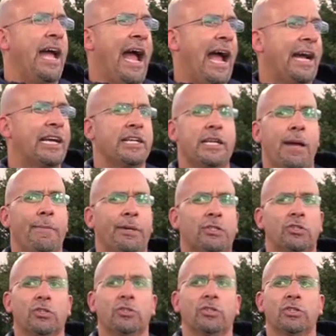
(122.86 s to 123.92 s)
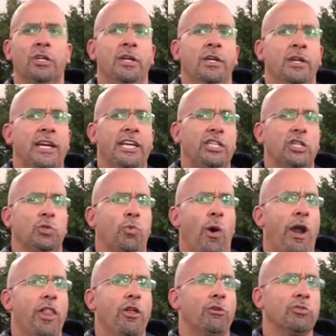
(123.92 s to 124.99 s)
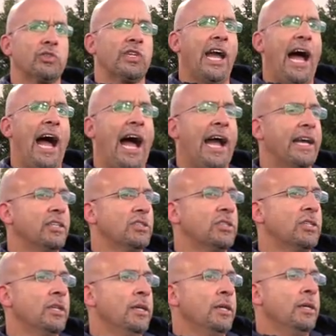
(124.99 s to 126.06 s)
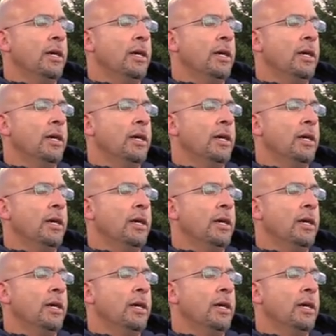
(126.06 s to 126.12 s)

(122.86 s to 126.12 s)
to academics. He's just one of those guys.